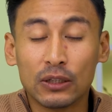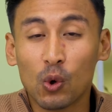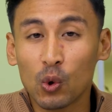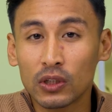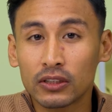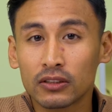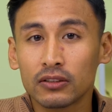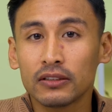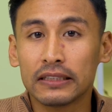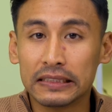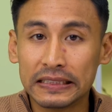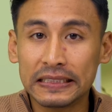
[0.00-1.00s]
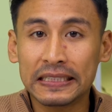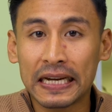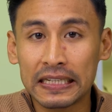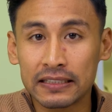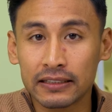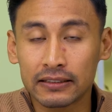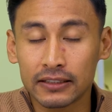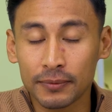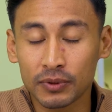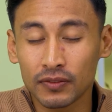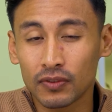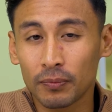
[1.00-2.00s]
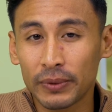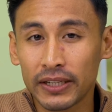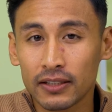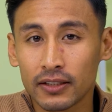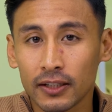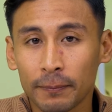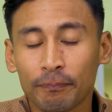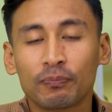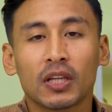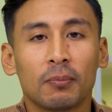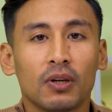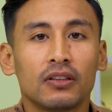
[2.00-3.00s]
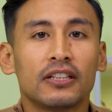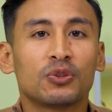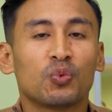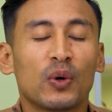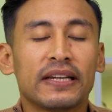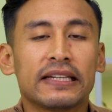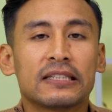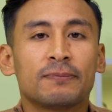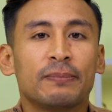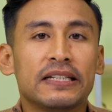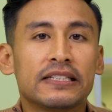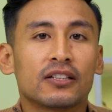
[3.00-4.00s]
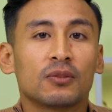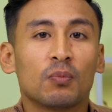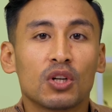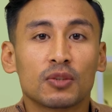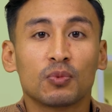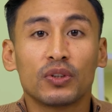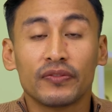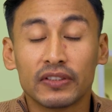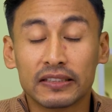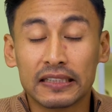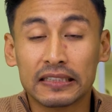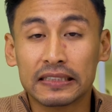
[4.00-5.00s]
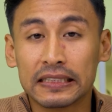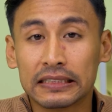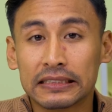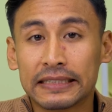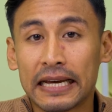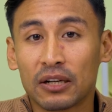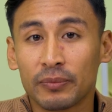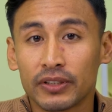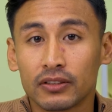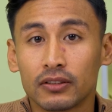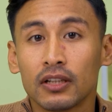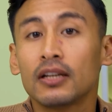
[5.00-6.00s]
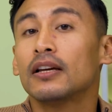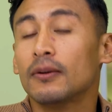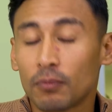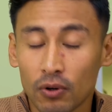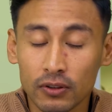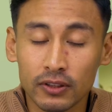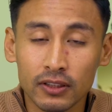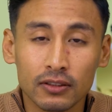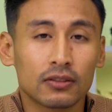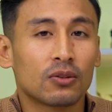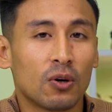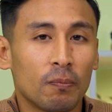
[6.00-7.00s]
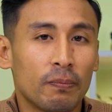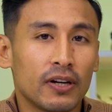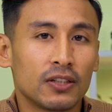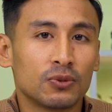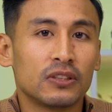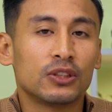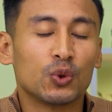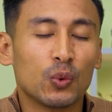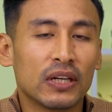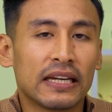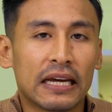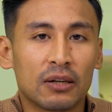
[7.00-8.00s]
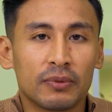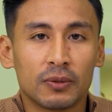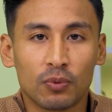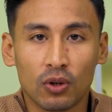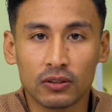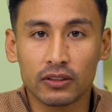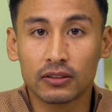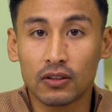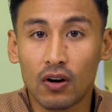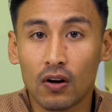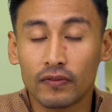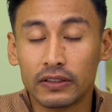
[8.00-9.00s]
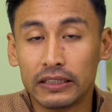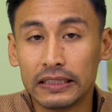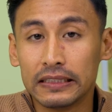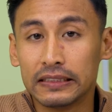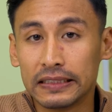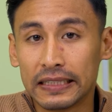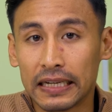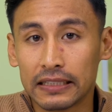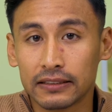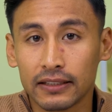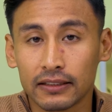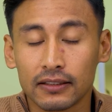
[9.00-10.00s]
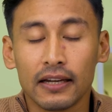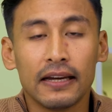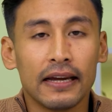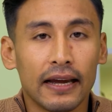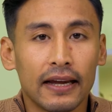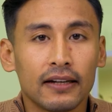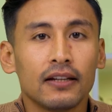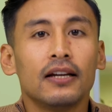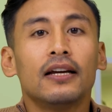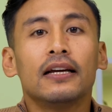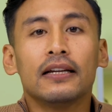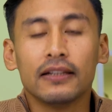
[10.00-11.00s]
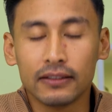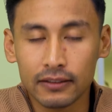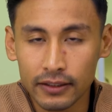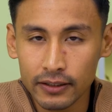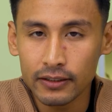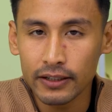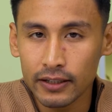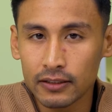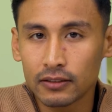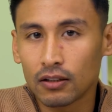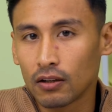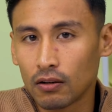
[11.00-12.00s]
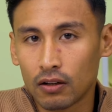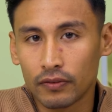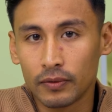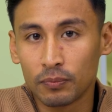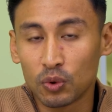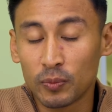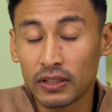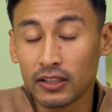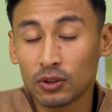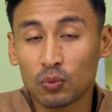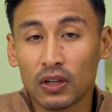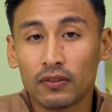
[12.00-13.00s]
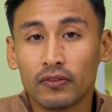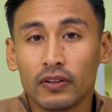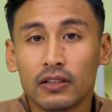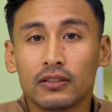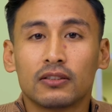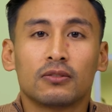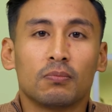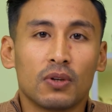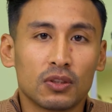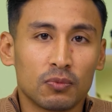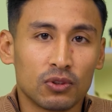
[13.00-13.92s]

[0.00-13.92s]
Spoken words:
older G96 chipset from MediaTek, but this one is built on much more efficient 6nm process compared to the 12nm process of the G96, and there is a lot of improvement. This one feels much more